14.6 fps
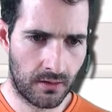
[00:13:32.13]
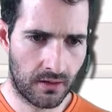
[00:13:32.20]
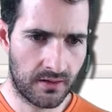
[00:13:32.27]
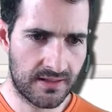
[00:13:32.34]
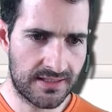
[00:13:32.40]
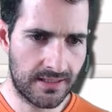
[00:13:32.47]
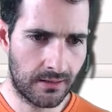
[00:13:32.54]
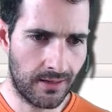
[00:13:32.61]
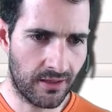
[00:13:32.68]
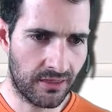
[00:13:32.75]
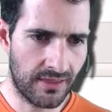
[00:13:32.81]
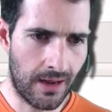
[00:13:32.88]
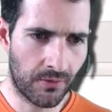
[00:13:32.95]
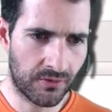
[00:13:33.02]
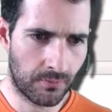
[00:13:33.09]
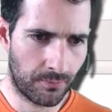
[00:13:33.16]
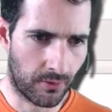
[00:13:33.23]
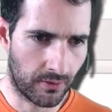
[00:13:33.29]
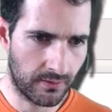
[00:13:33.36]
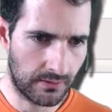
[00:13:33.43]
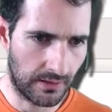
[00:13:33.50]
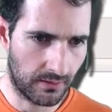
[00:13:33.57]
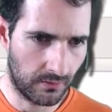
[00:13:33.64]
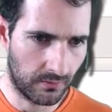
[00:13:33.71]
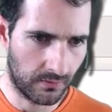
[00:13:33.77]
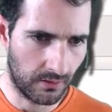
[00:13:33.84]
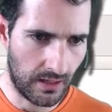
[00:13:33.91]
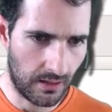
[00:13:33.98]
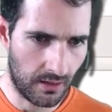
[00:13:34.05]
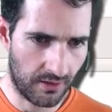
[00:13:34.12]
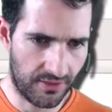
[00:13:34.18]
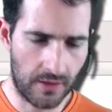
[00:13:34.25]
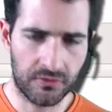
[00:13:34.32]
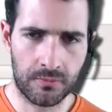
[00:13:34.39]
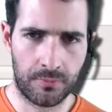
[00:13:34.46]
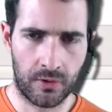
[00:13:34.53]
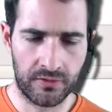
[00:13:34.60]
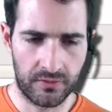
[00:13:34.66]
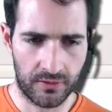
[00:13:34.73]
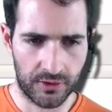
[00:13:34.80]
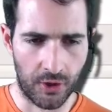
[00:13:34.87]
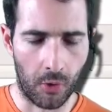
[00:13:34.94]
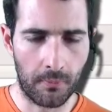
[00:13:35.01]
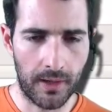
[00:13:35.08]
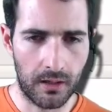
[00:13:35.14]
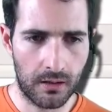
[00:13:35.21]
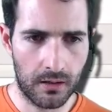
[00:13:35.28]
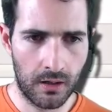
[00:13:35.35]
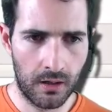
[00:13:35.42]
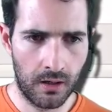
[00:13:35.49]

consider 1,000 points, like you see here, 1,000 points in the domain,